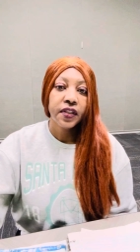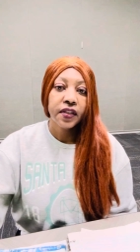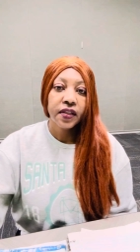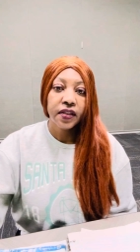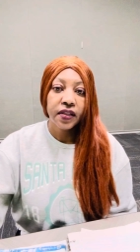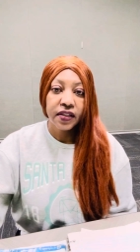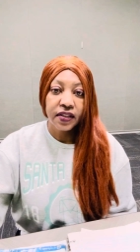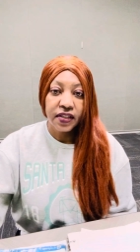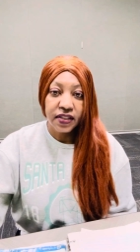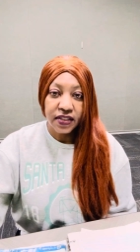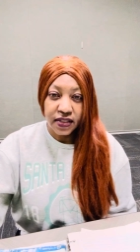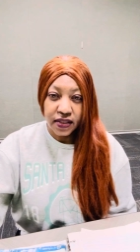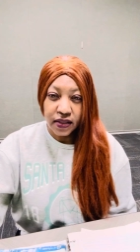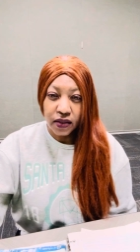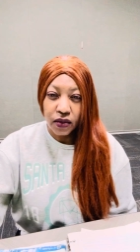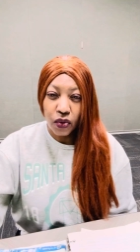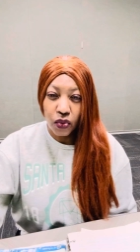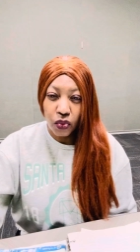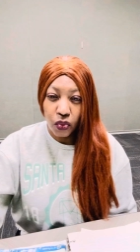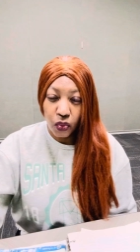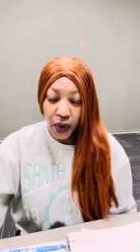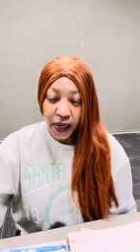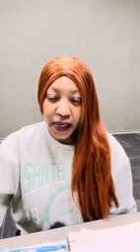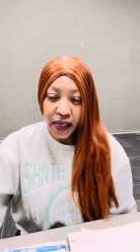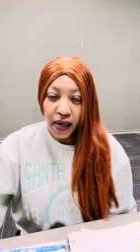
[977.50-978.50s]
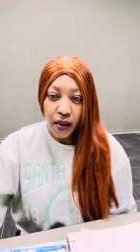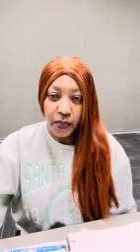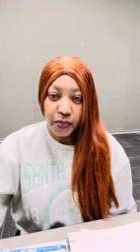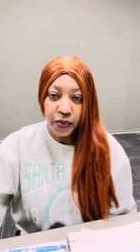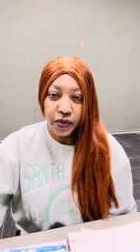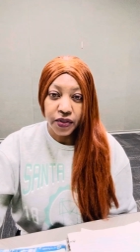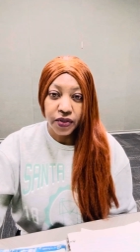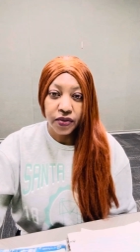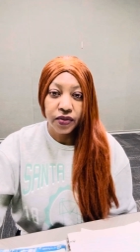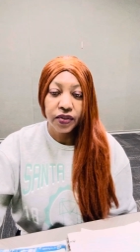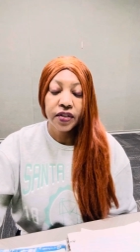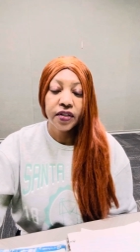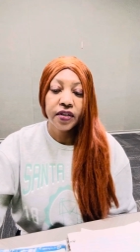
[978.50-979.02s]
This is a great
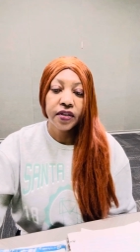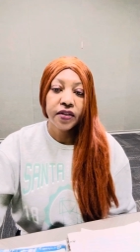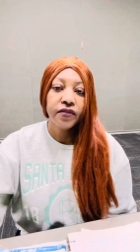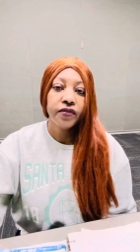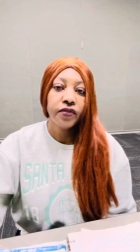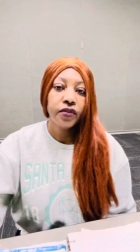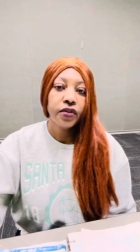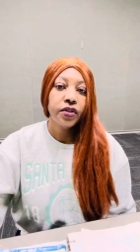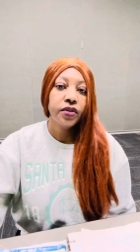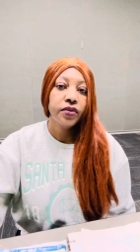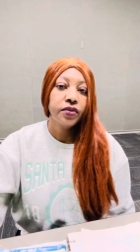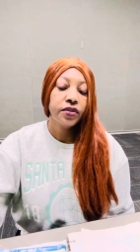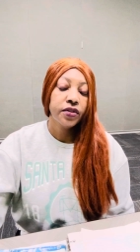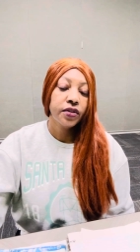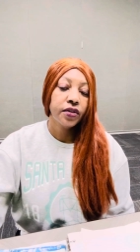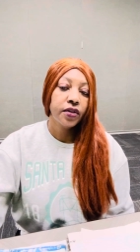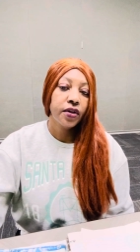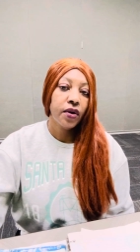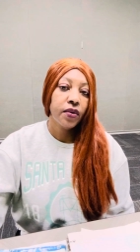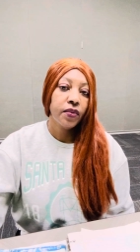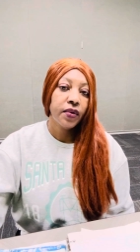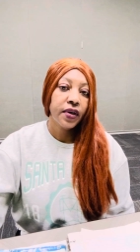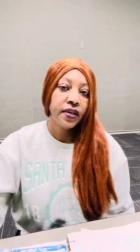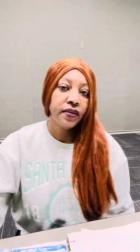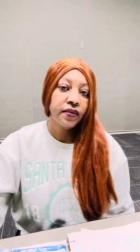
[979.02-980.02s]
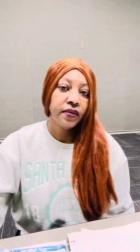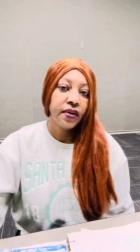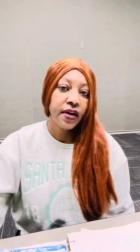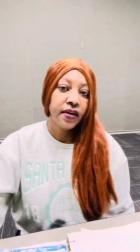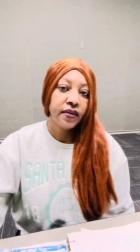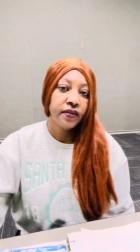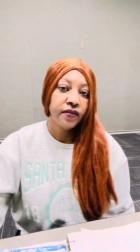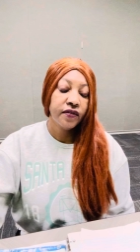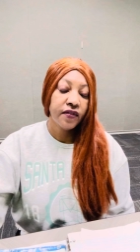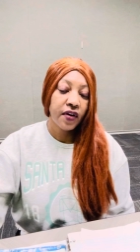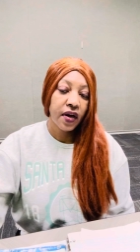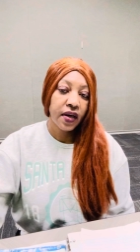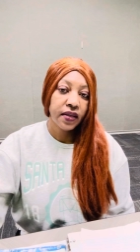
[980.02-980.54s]
opportunity for you to go and
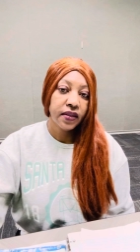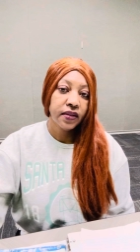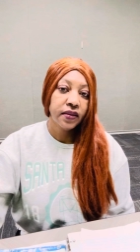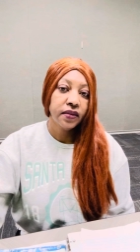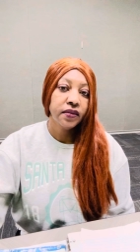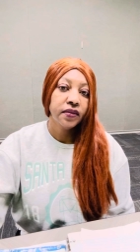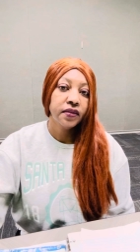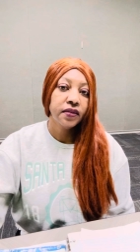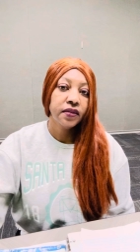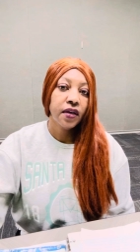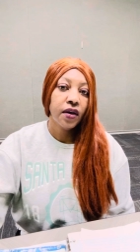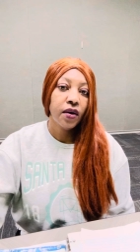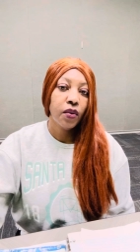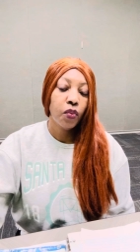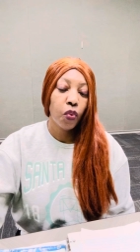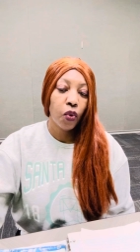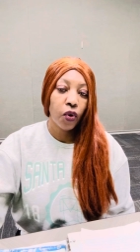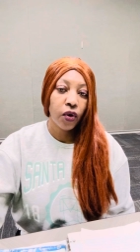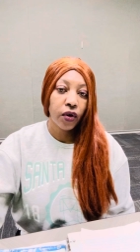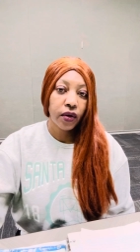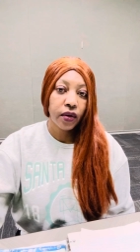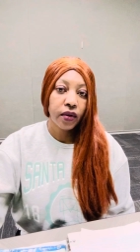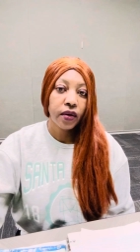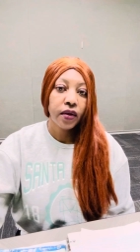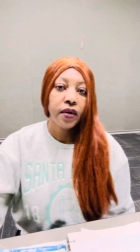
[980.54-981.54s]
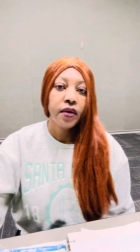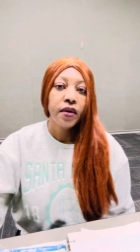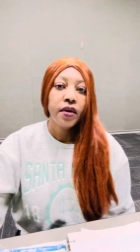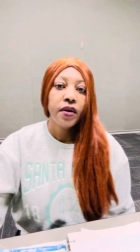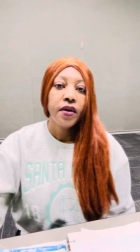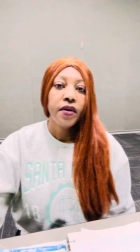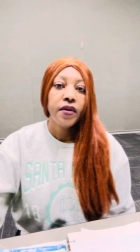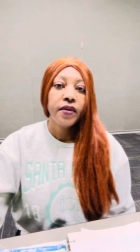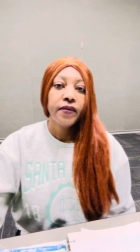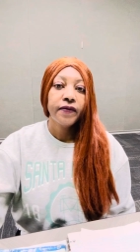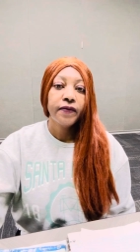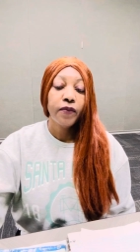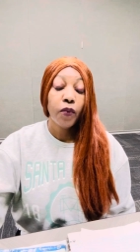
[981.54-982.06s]
find a work
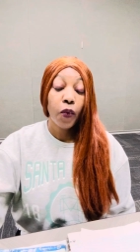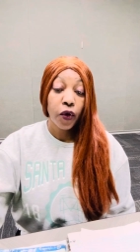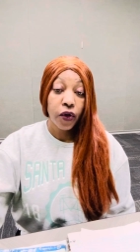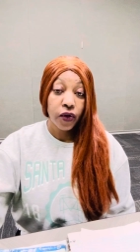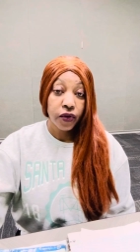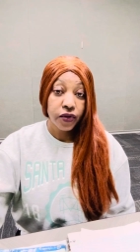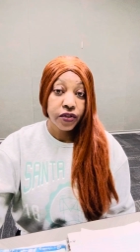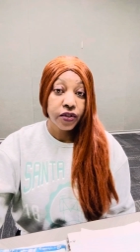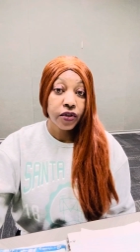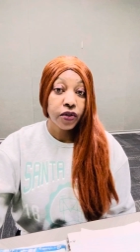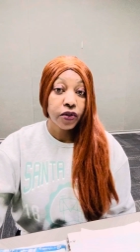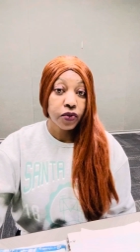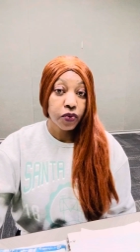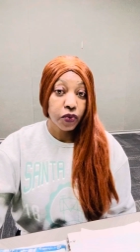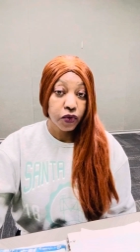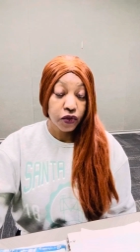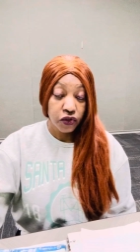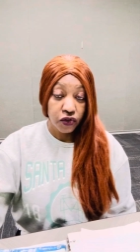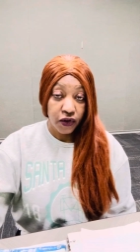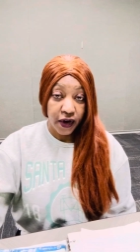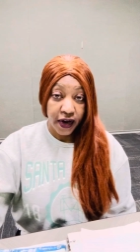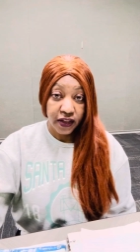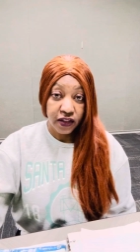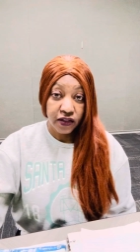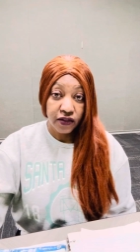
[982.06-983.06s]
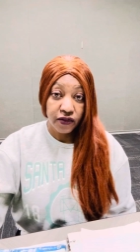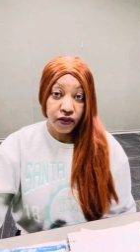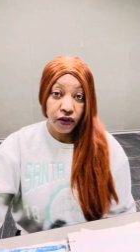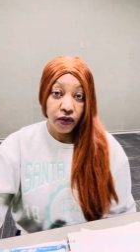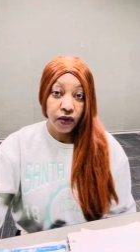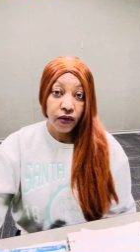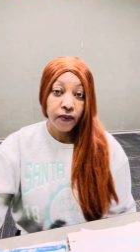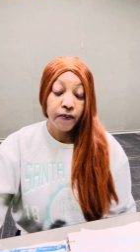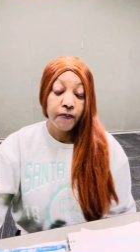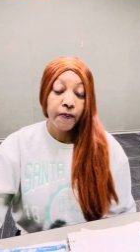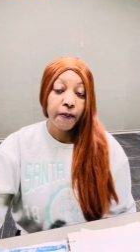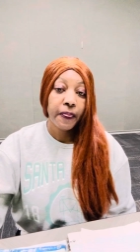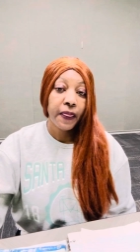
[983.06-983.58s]
where your skills will transfer.
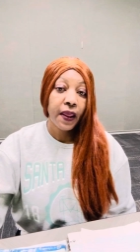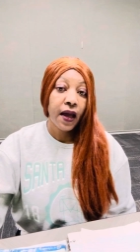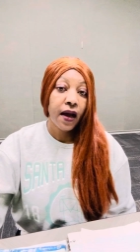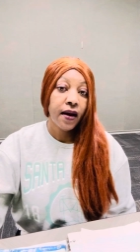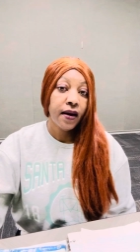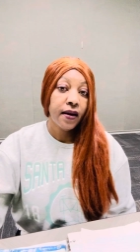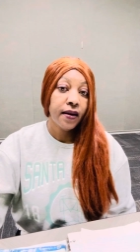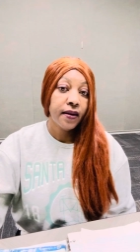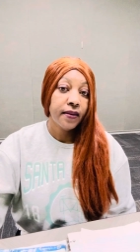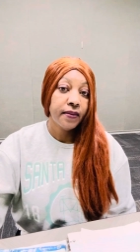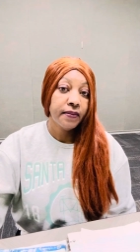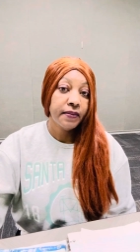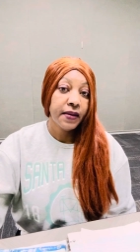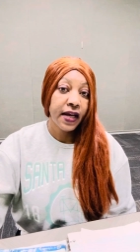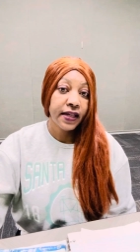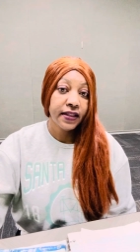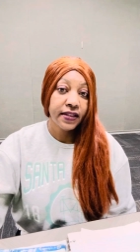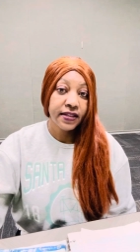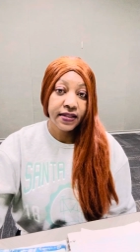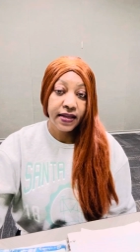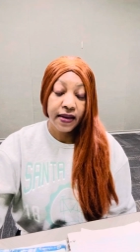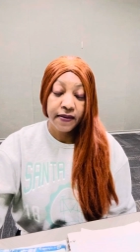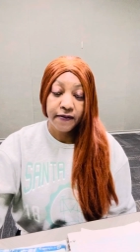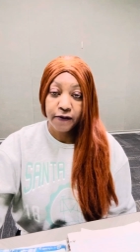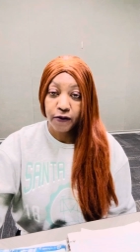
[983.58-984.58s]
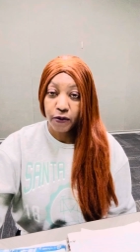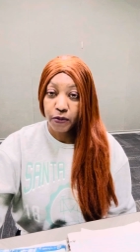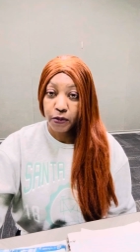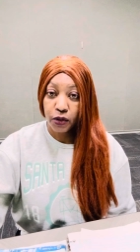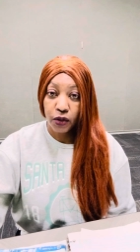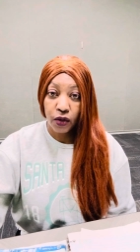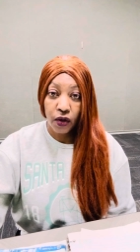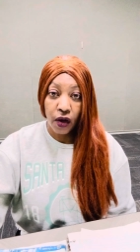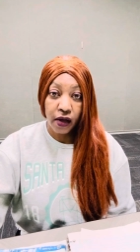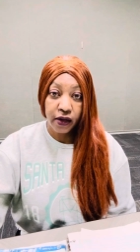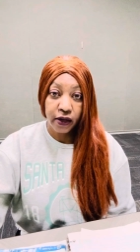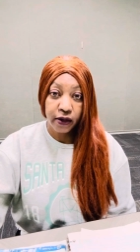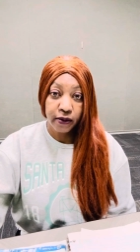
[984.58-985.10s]
And same for blue
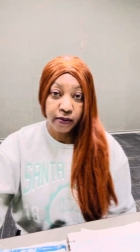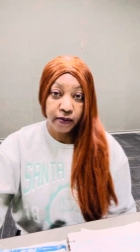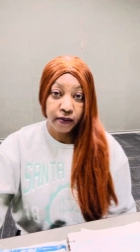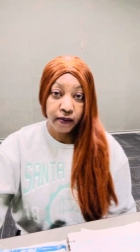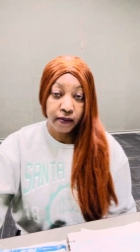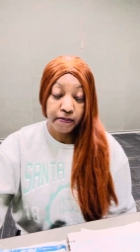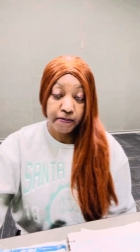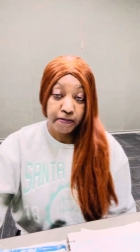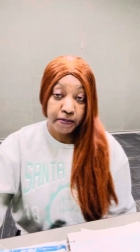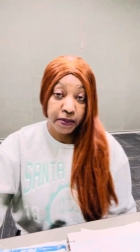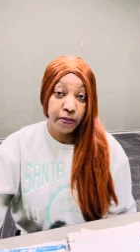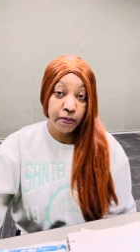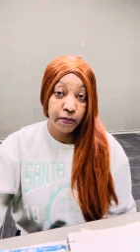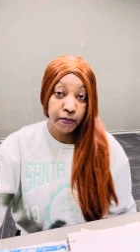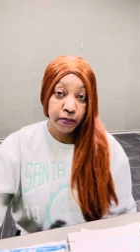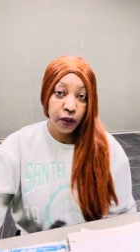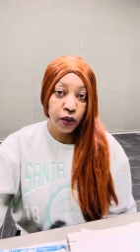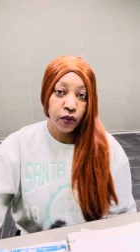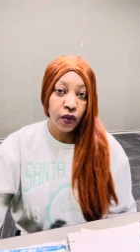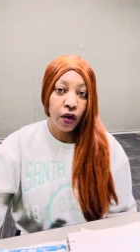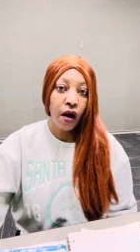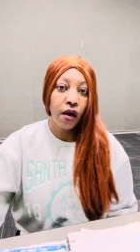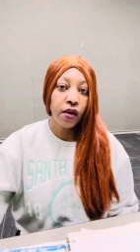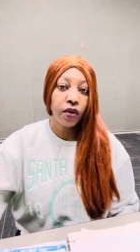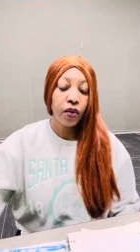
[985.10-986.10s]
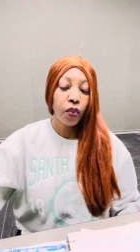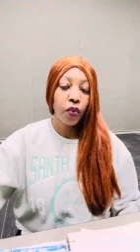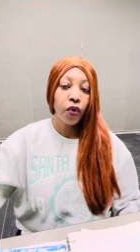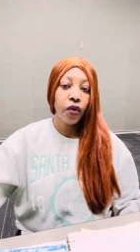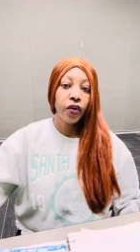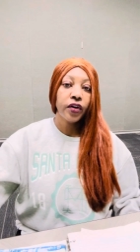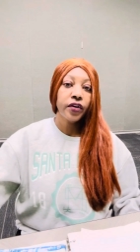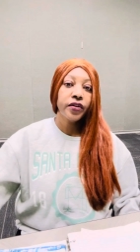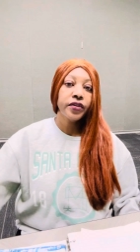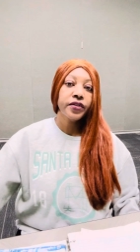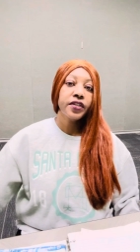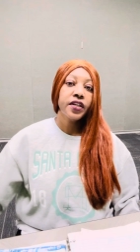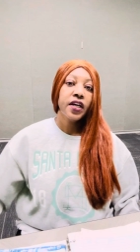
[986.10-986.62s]
collar
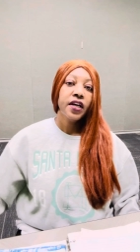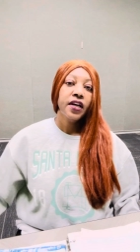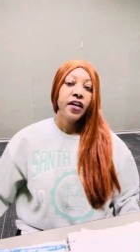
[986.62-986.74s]
workers.